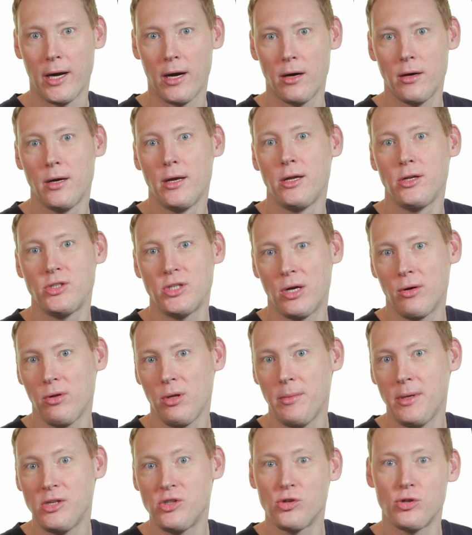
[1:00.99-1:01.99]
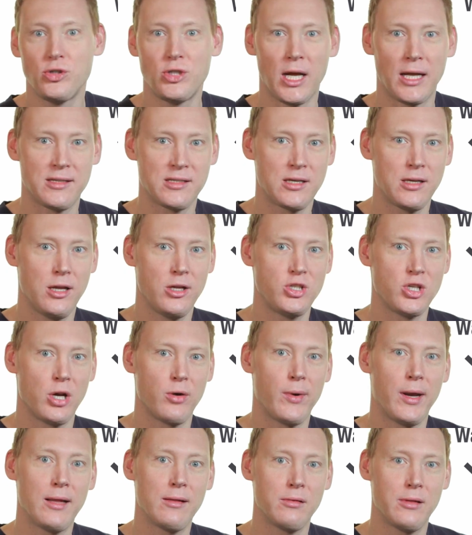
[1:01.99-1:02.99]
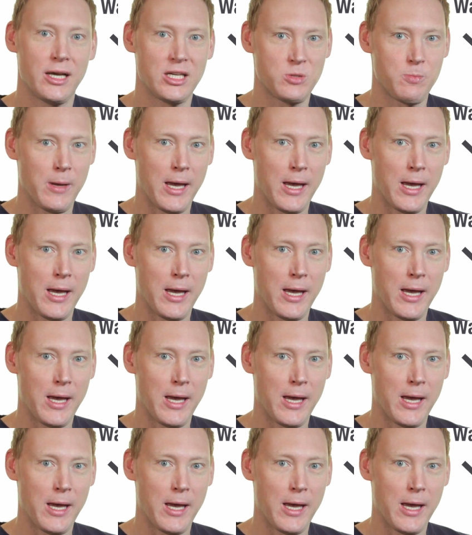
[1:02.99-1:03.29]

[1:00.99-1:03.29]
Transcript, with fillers: air generally means your jet's gonna generate less